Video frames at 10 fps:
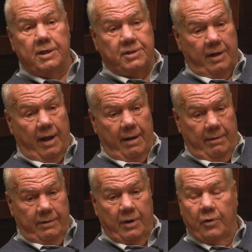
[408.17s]
He said,
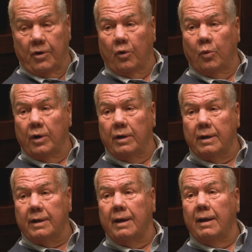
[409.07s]
I know your
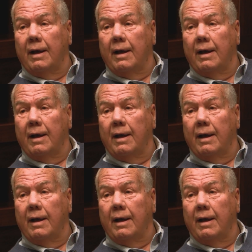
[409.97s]
work.